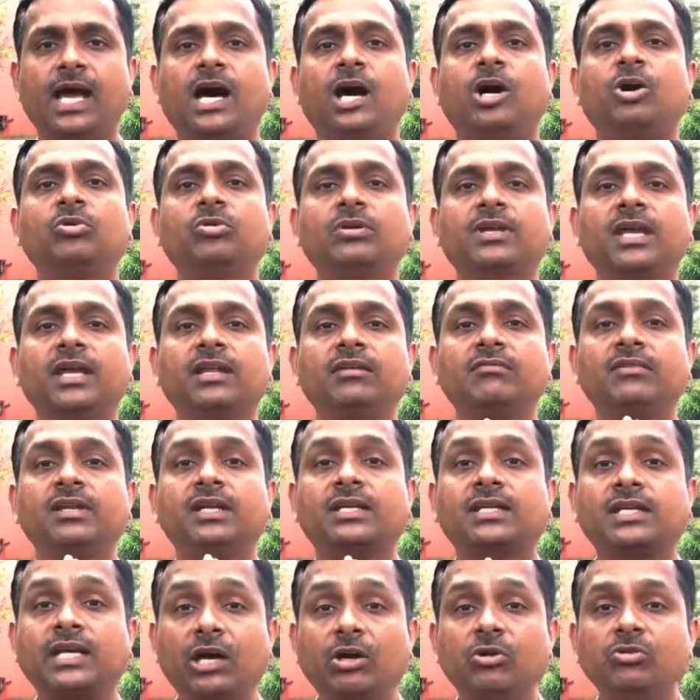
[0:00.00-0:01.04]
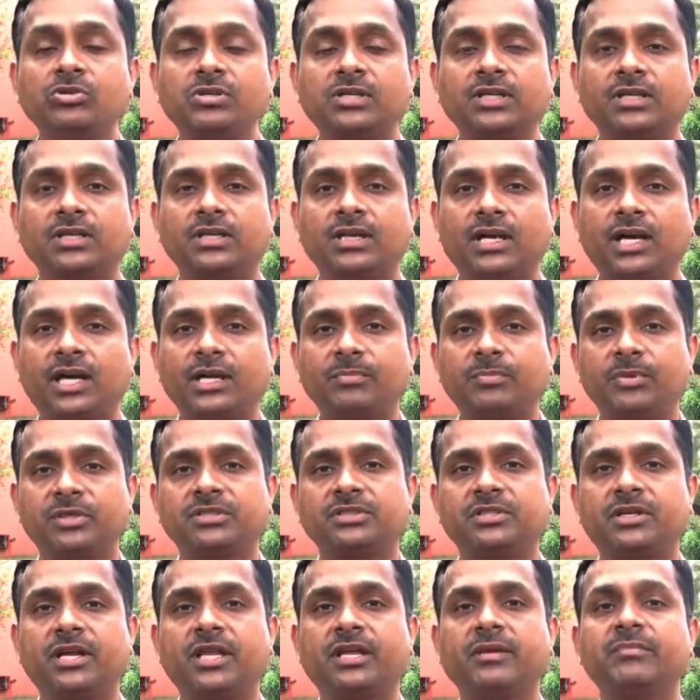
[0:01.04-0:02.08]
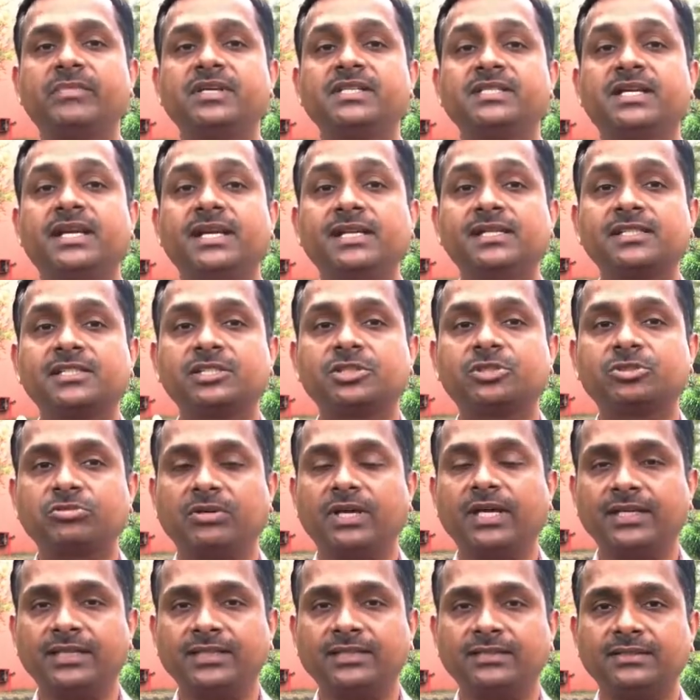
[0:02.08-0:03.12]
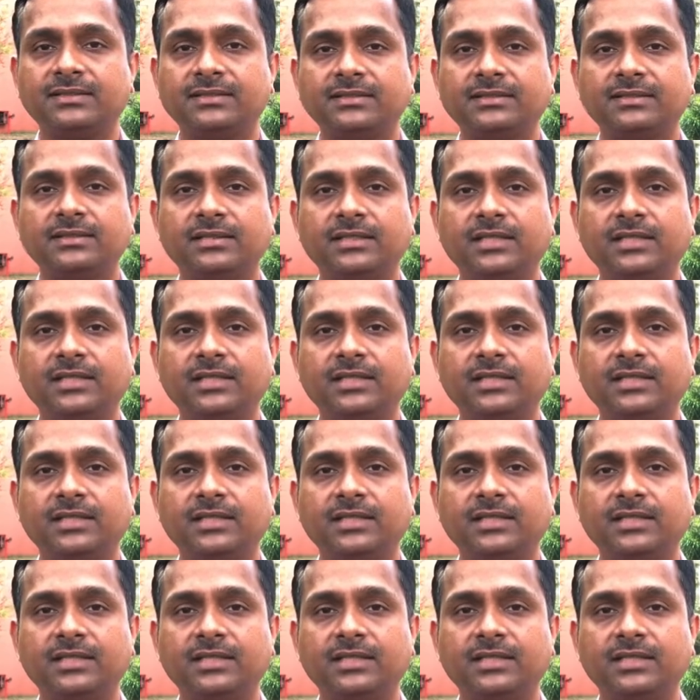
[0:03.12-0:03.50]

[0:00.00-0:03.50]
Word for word: How can we counter a hypersonic missile strike?